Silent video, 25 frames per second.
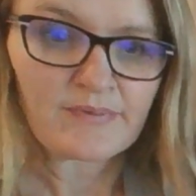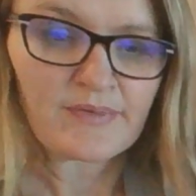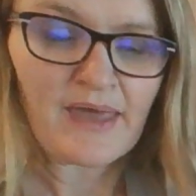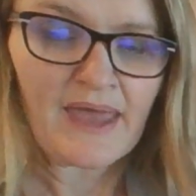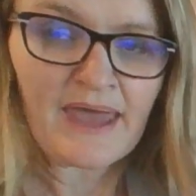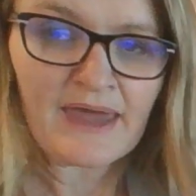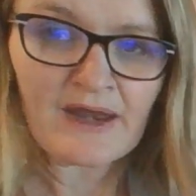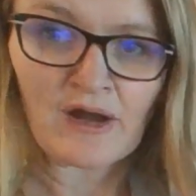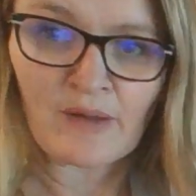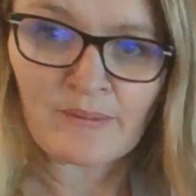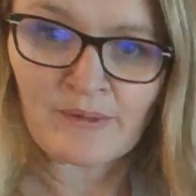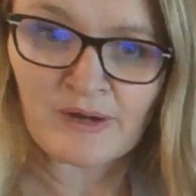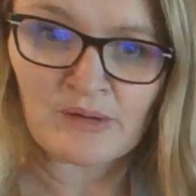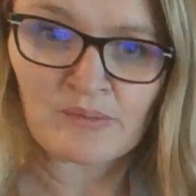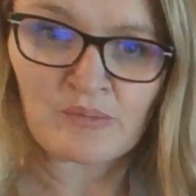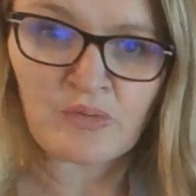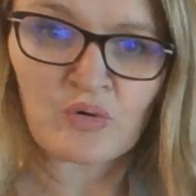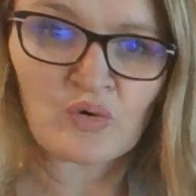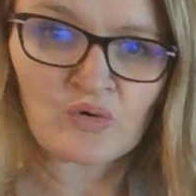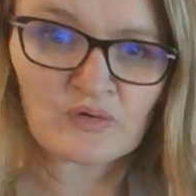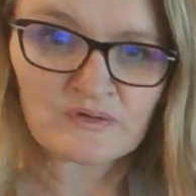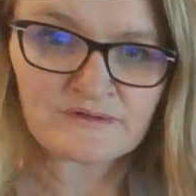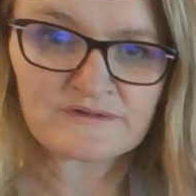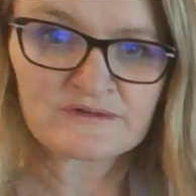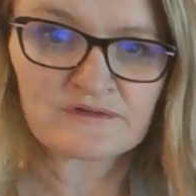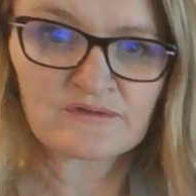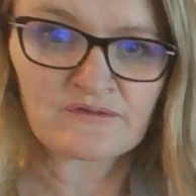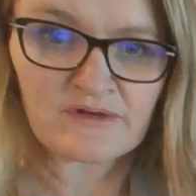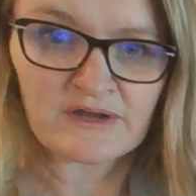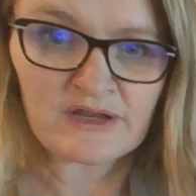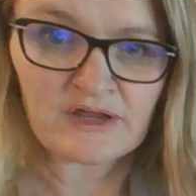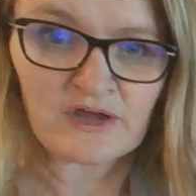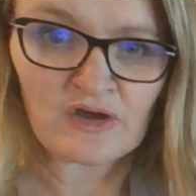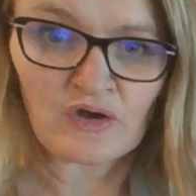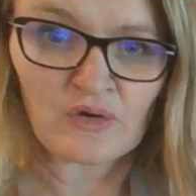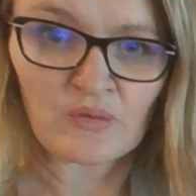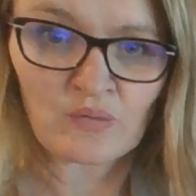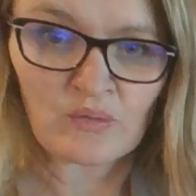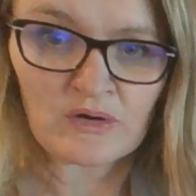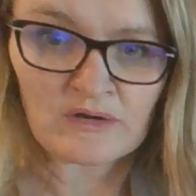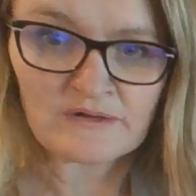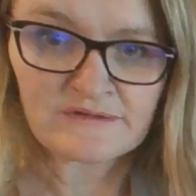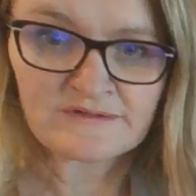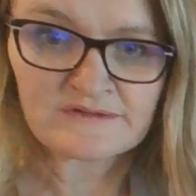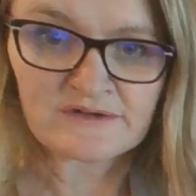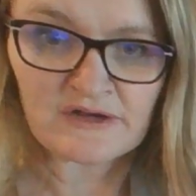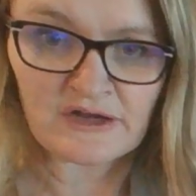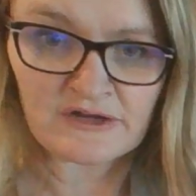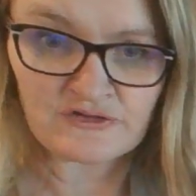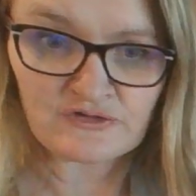And I'm going to pause the video
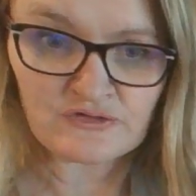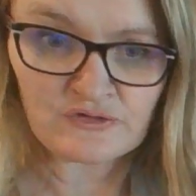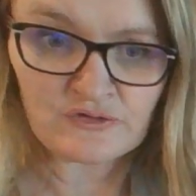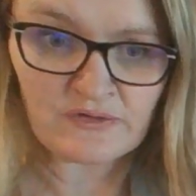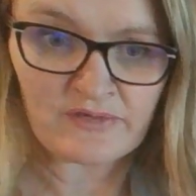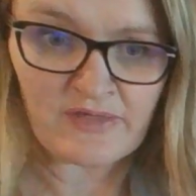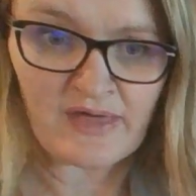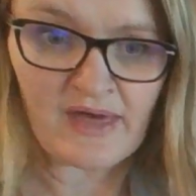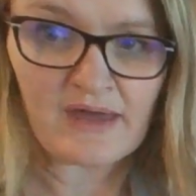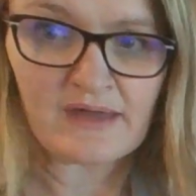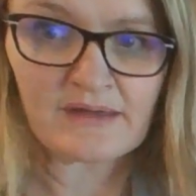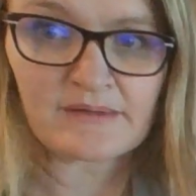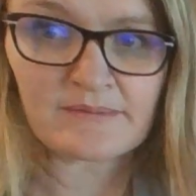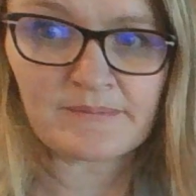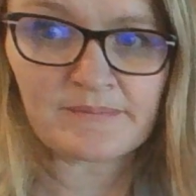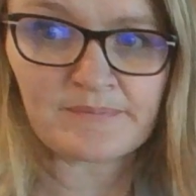whilst I do that.